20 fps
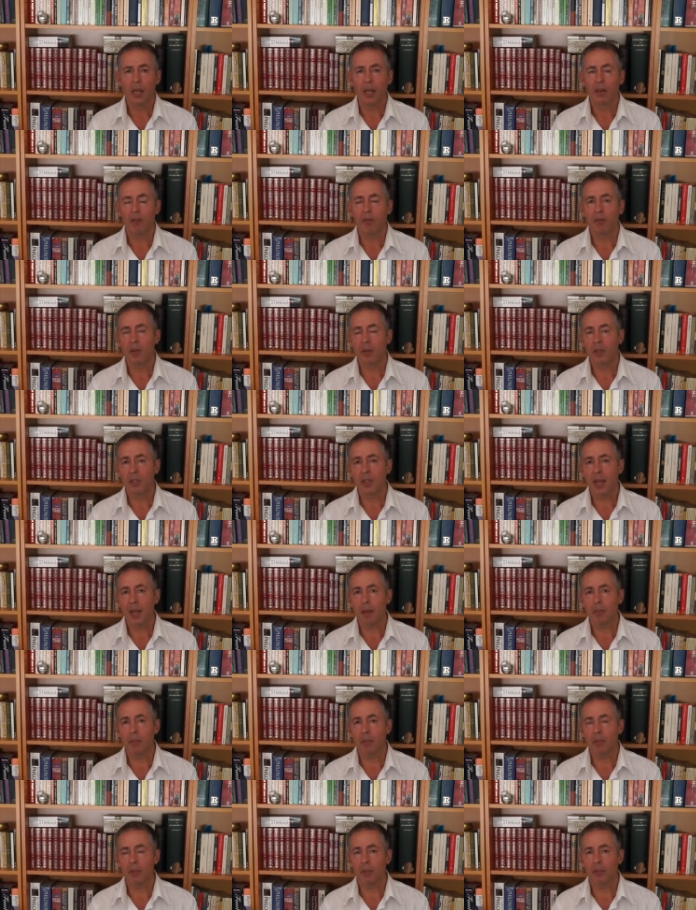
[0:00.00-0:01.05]
For
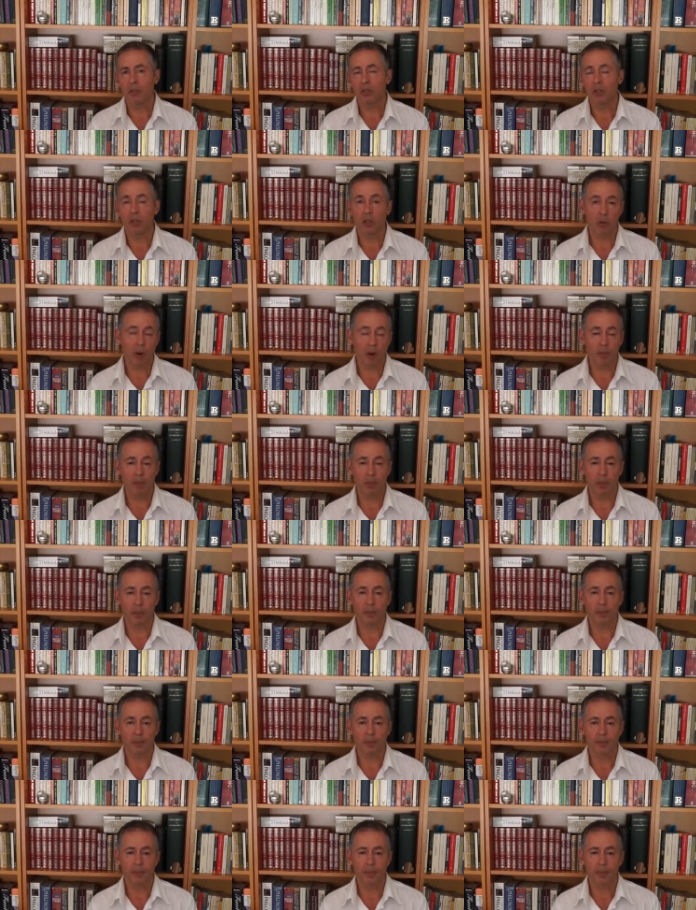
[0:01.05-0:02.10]
example, to crumple.
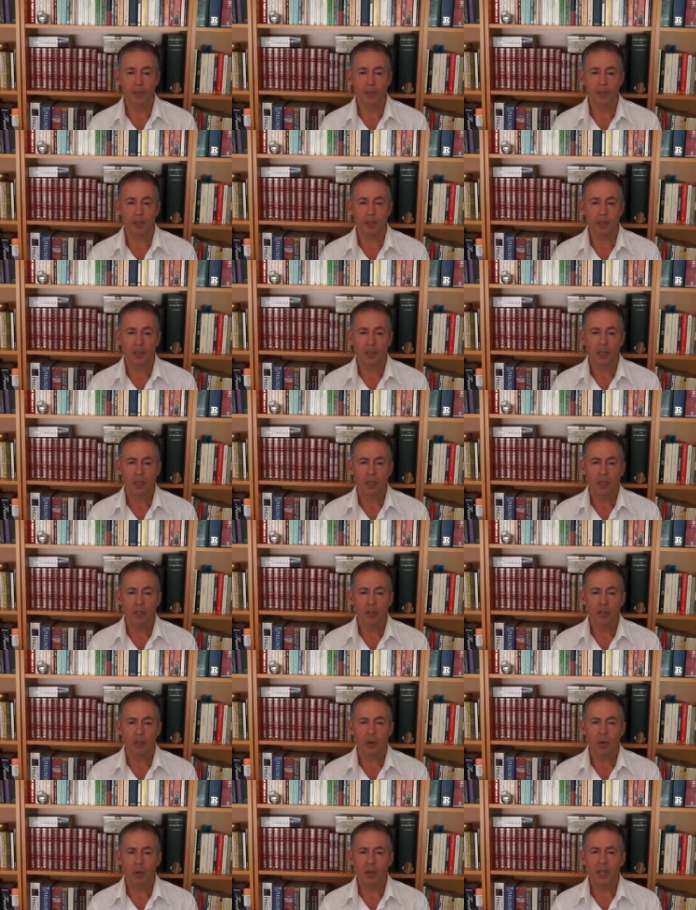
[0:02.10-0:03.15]
So